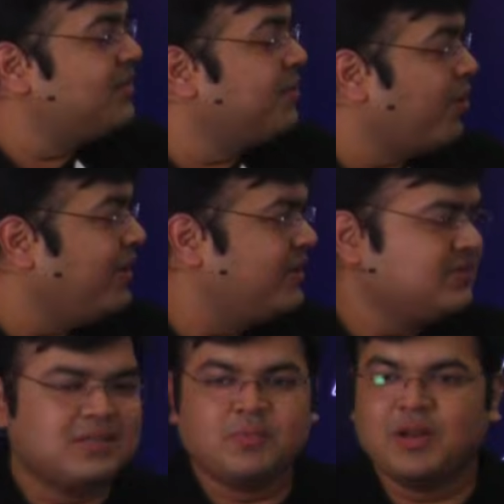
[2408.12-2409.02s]
point
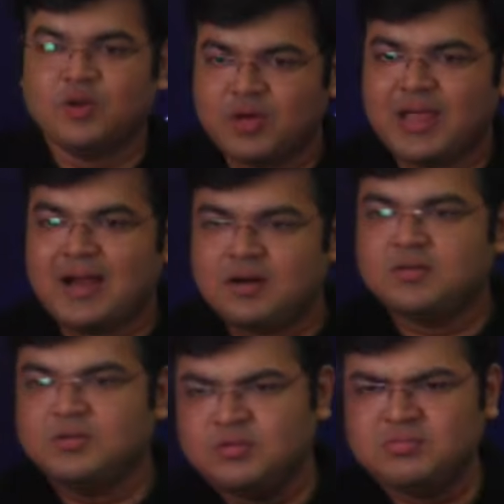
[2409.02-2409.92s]
is that when you're looking
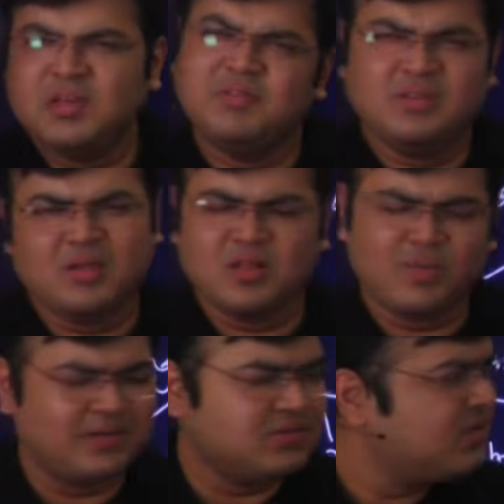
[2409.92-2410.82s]
at, even
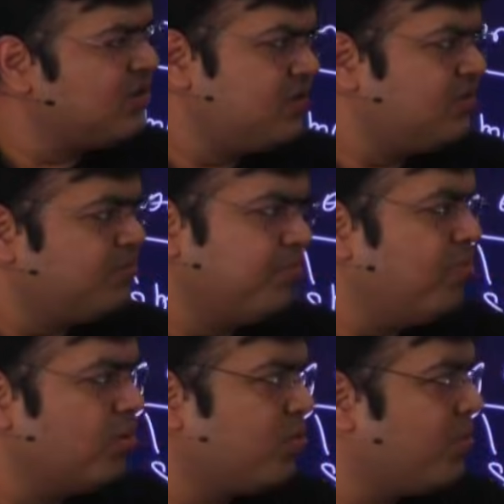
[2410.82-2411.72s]
otherwise,
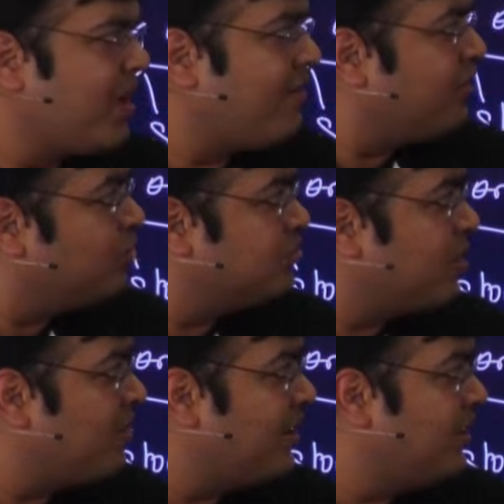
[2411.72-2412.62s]
both would be having a huge amount
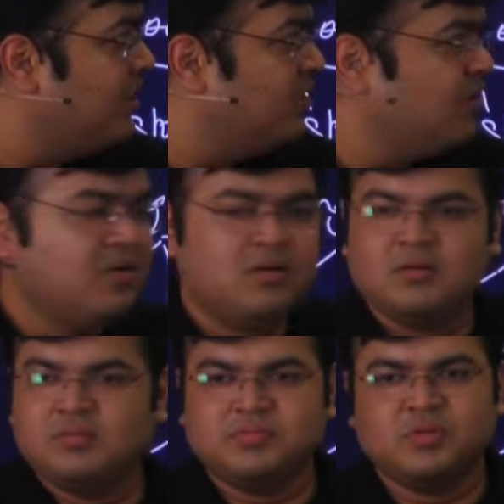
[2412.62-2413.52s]
of money.
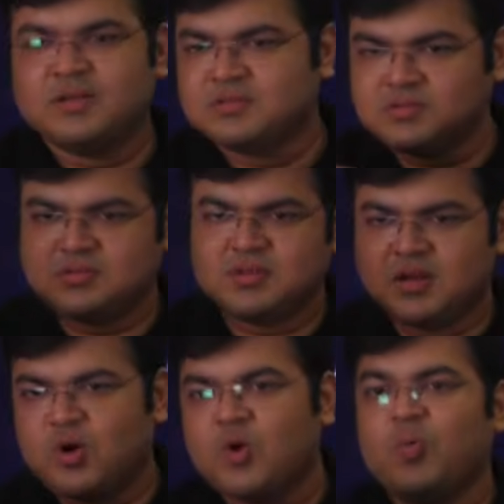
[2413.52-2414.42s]
So there's a
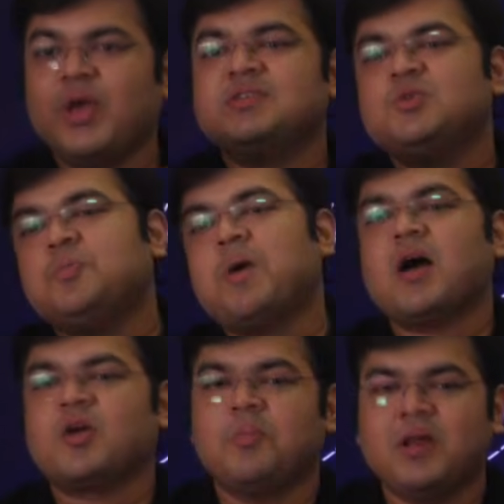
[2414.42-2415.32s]
lot of ways you
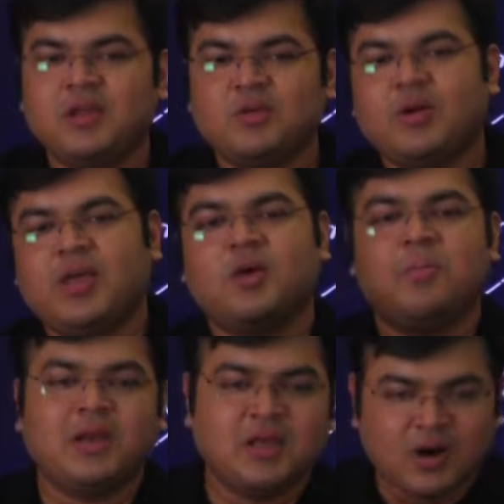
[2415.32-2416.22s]
park your money, you take your
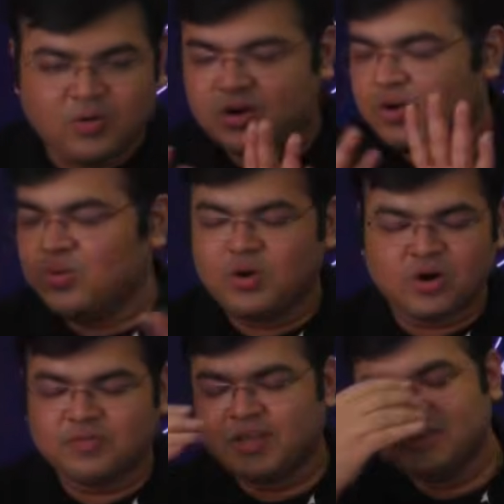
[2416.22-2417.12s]
money out and do a lot
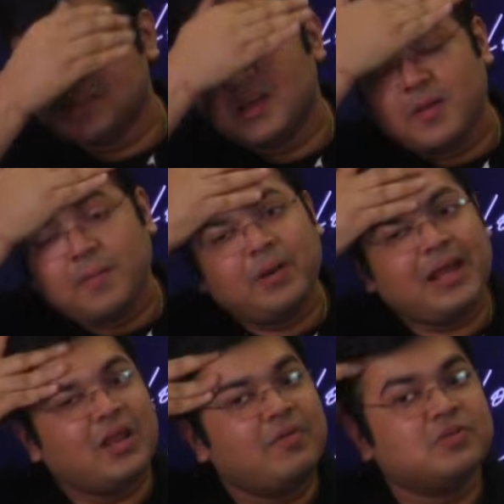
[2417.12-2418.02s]
of things. But
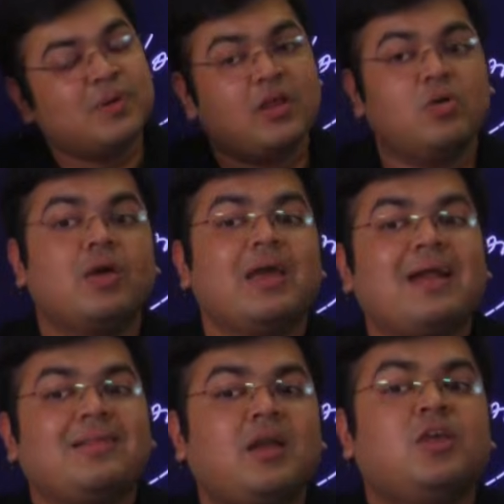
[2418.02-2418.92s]
anyways, when you're looking
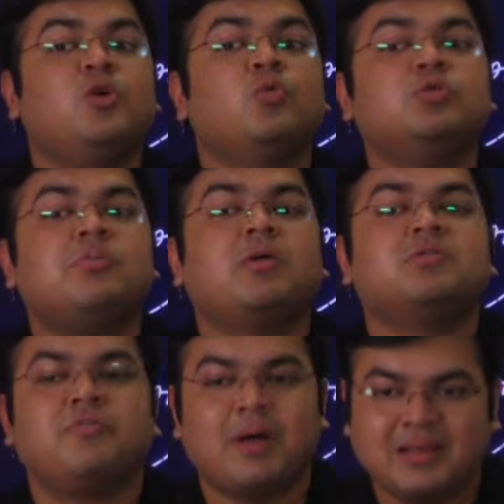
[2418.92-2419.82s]
at that huge amounts
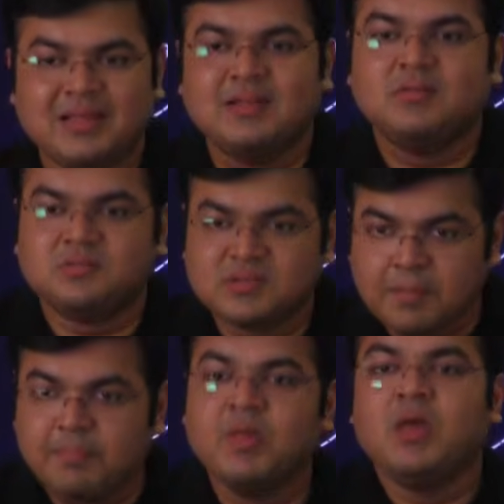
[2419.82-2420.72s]
of money that
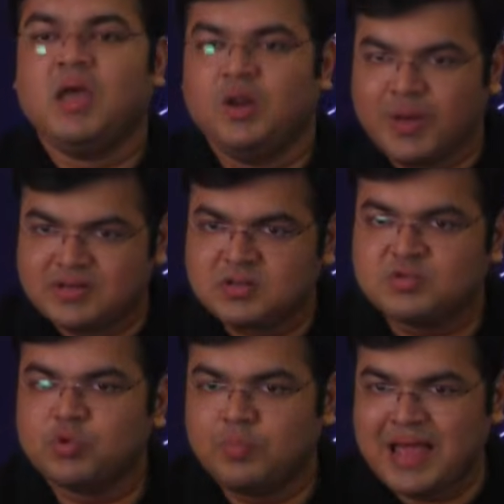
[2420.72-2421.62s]
some investors
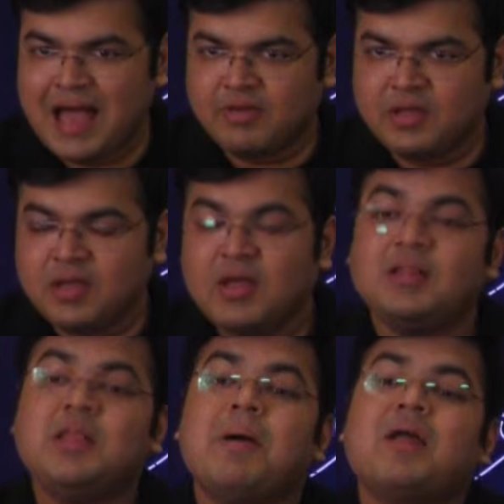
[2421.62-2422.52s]
could be having,
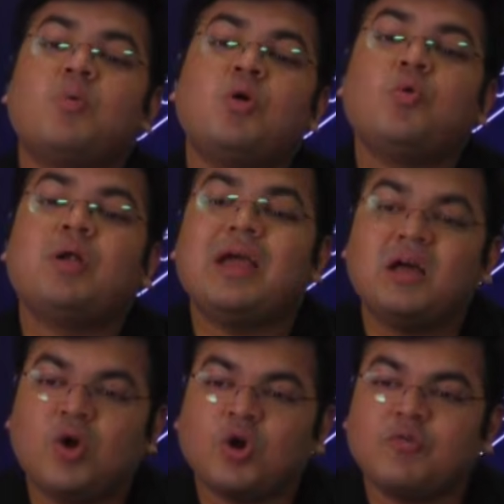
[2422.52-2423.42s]
they might want to take a
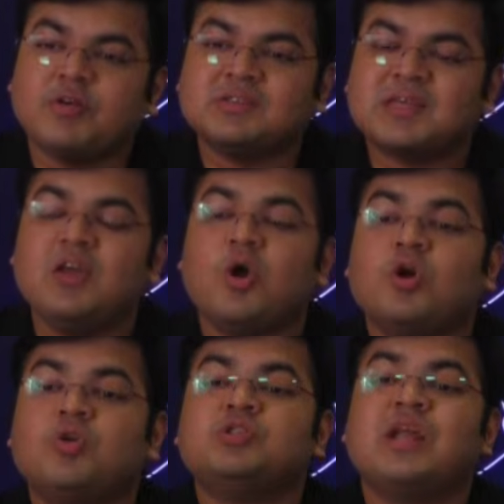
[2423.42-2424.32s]
lot of risk in order
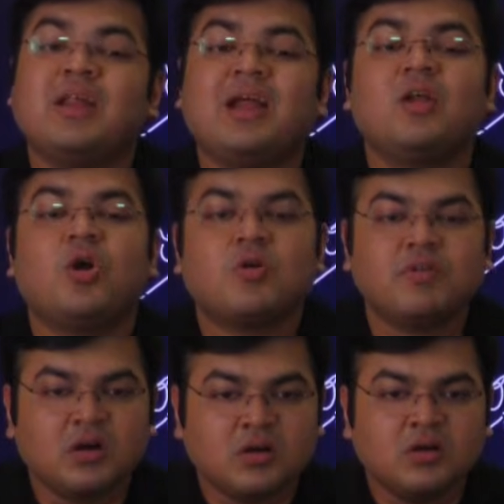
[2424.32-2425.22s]
to generate a lot of
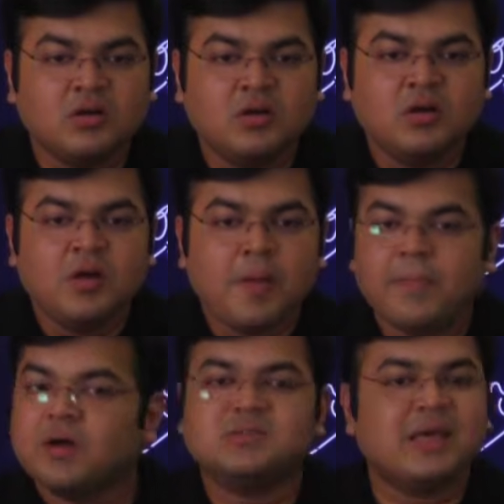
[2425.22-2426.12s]
return.
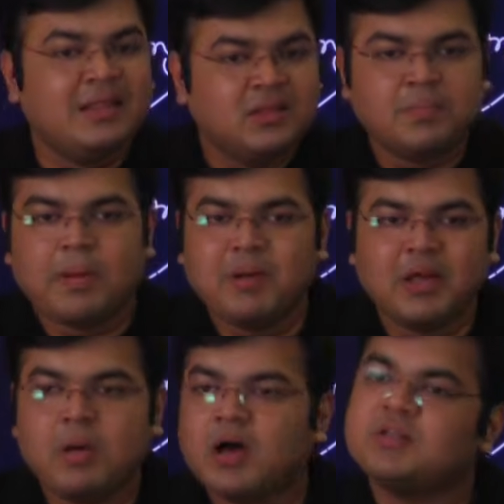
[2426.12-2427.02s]
Because in the public
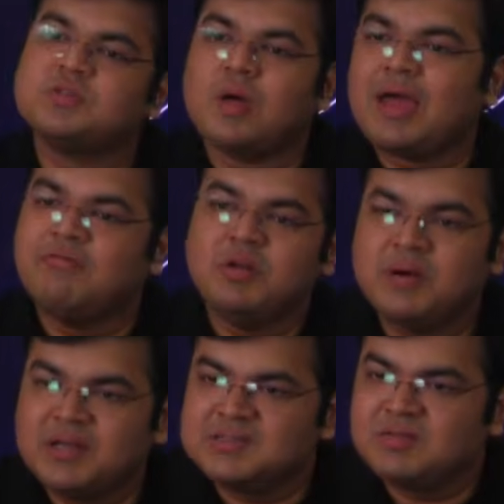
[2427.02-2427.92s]
markets, so
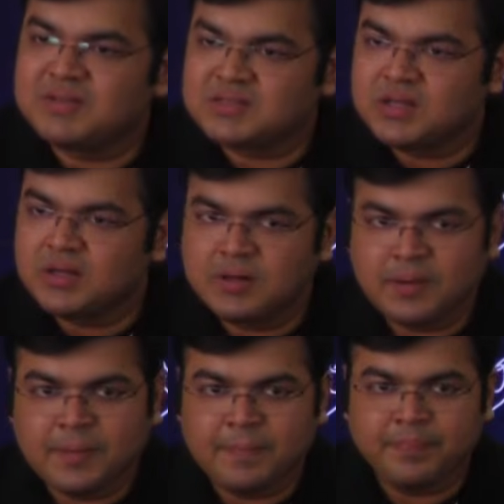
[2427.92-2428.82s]
everybody is investing.
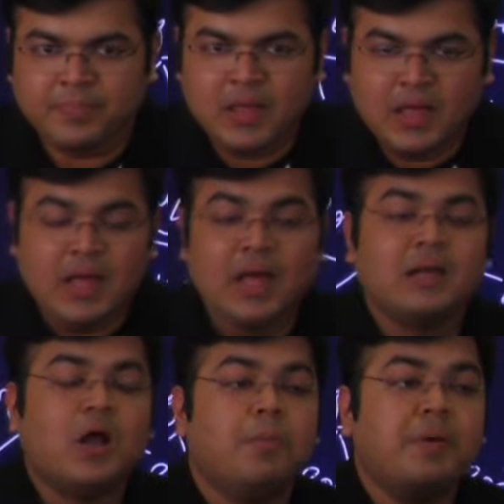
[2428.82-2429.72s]

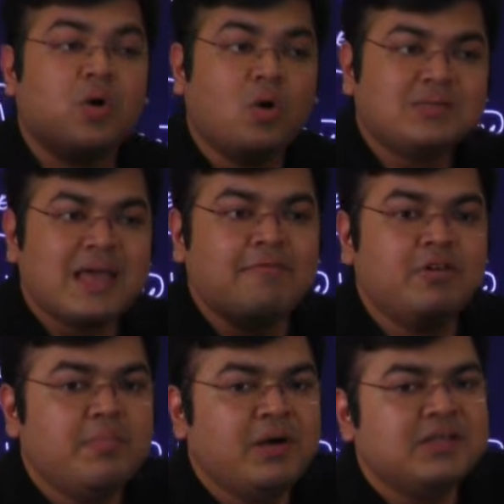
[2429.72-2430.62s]
Now, because
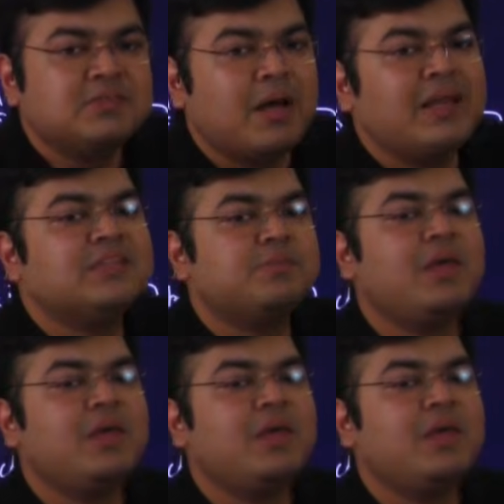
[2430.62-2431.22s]
everybody's money is being